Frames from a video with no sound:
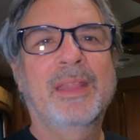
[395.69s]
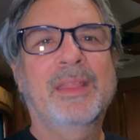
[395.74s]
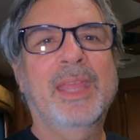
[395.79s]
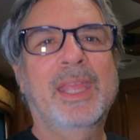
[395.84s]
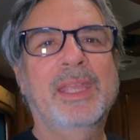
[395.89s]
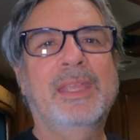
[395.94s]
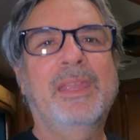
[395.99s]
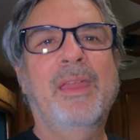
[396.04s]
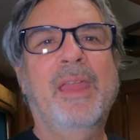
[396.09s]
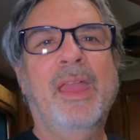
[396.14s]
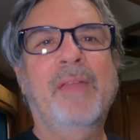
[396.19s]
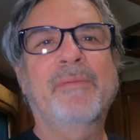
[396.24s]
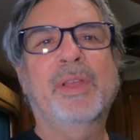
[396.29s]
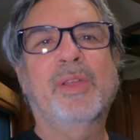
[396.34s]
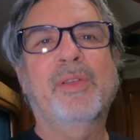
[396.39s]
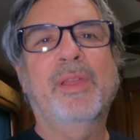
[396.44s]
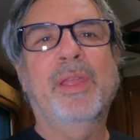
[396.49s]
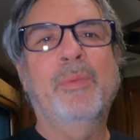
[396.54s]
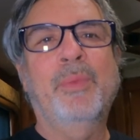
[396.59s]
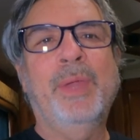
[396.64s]
Thank you. Have a
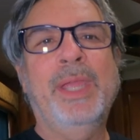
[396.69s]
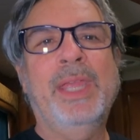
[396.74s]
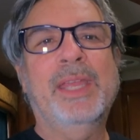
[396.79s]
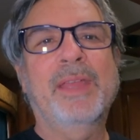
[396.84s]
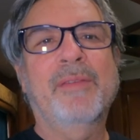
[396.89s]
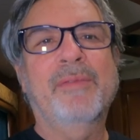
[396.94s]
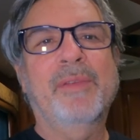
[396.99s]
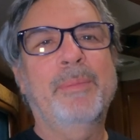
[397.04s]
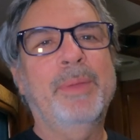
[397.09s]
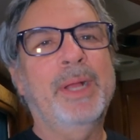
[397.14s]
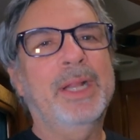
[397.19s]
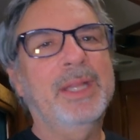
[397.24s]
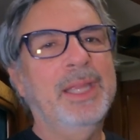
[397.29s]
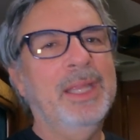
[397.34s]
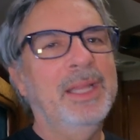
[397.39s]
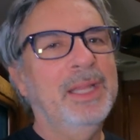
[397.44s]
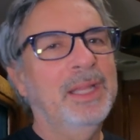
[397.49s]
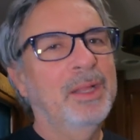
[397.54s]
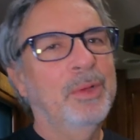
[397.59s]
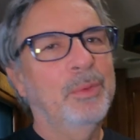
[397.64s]
great week,
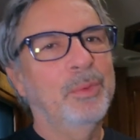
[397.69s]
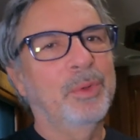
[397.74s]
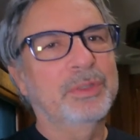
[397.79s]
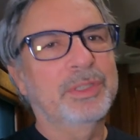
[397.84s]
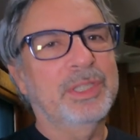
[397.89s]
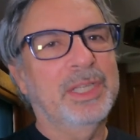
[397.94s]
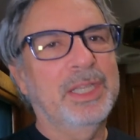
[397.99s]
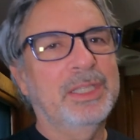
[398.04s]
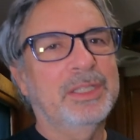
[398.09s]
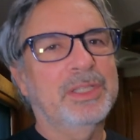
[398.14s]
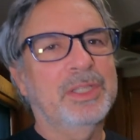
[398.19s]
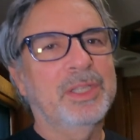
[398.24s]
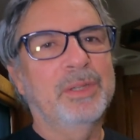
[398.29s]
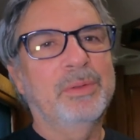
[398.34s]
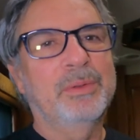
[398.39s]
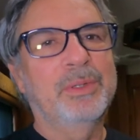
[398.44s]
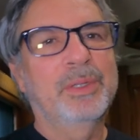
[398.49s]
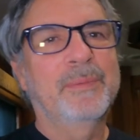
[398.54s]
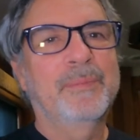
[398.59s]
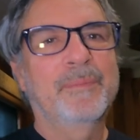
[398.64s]
everybody. We'll see you
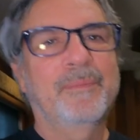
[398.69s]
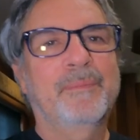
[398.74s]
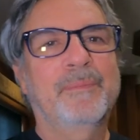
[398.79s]
soon.